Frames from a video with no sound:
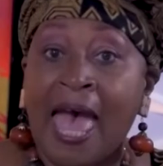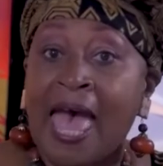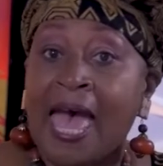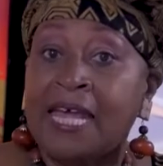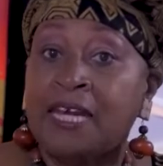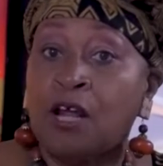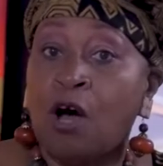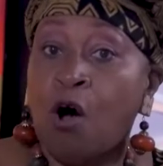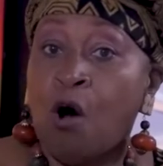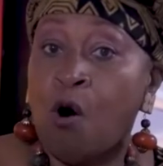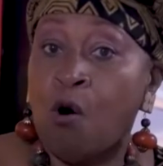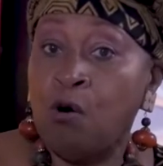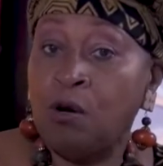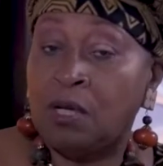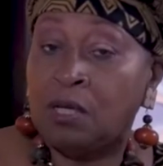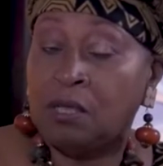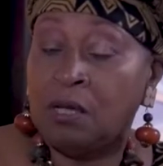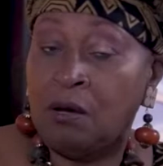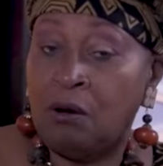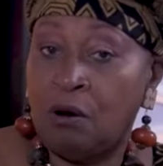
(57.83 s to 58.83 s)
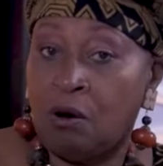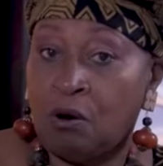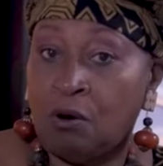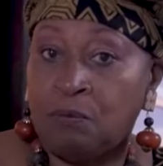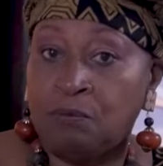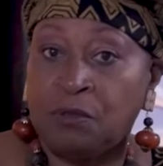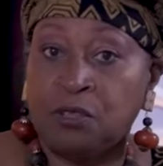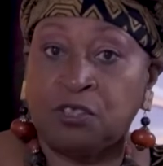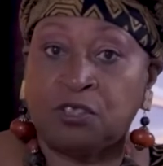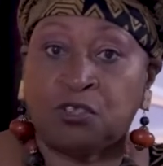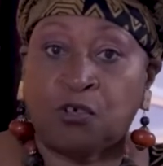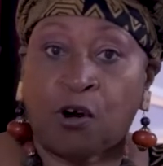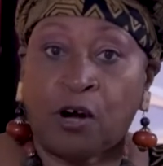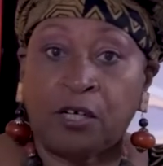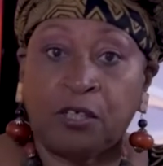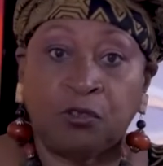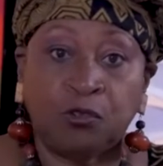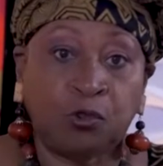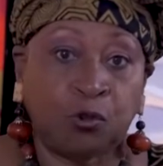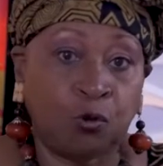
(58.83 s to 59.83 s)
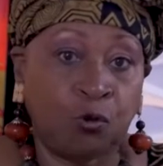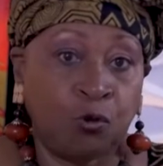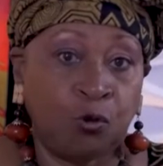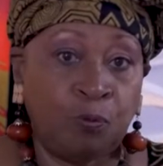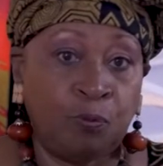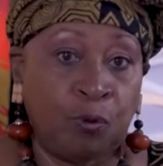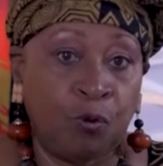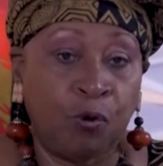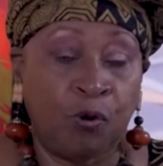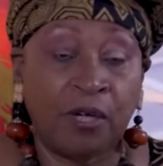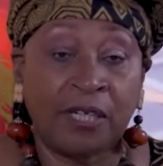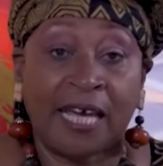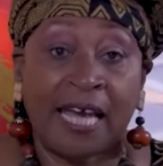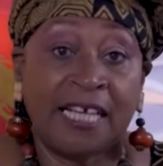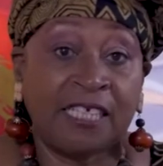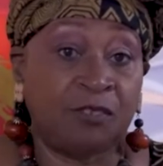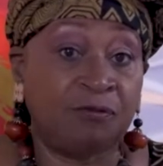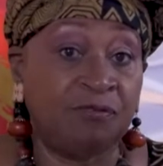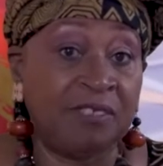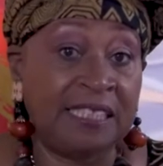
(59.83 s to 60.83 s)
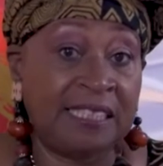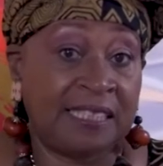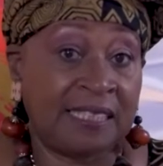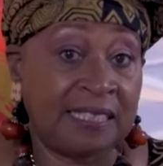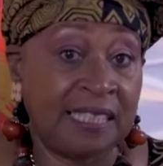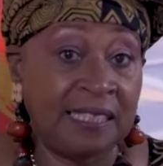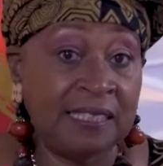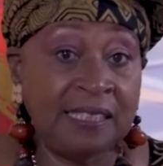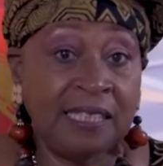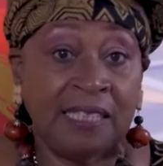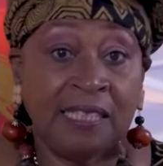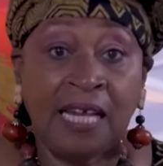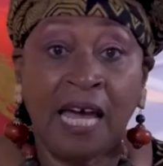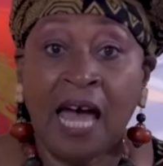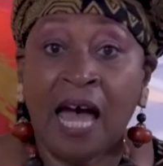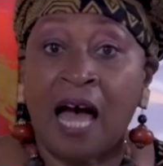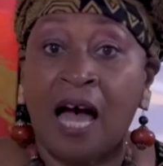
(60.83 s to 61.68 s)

an Oklahoma charter school board has rescinded